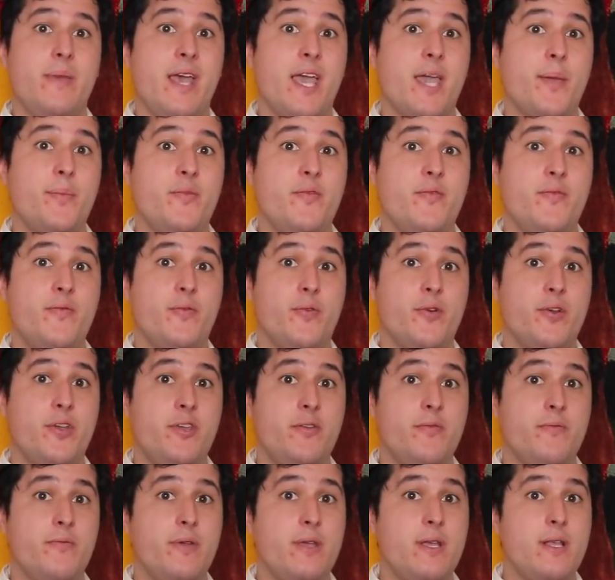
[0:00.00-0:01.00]
back before
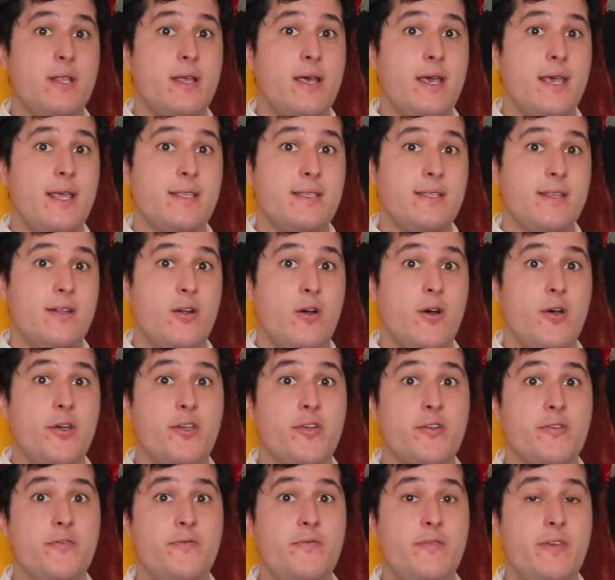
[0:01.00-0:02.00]
you realized that all
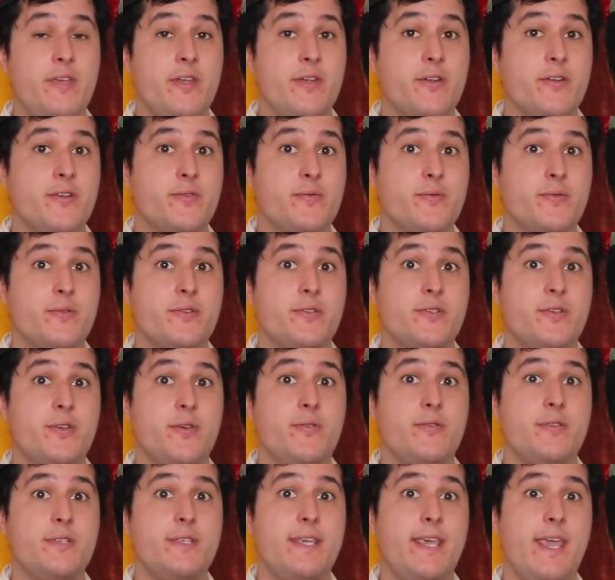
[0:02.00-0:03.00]
your fears were
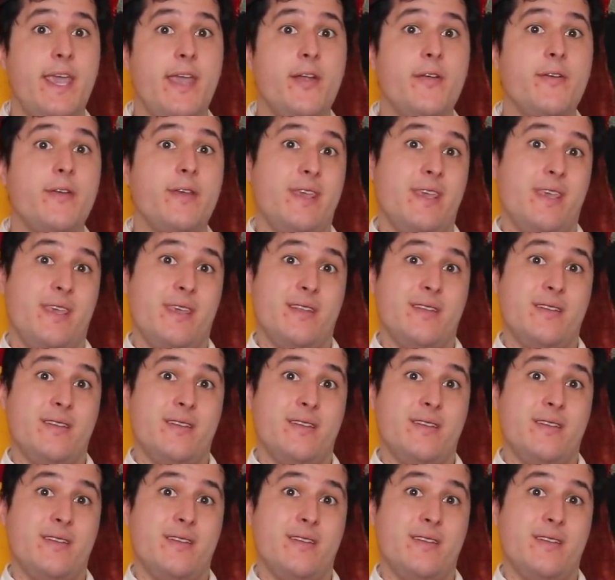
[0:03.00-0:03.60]
so scary.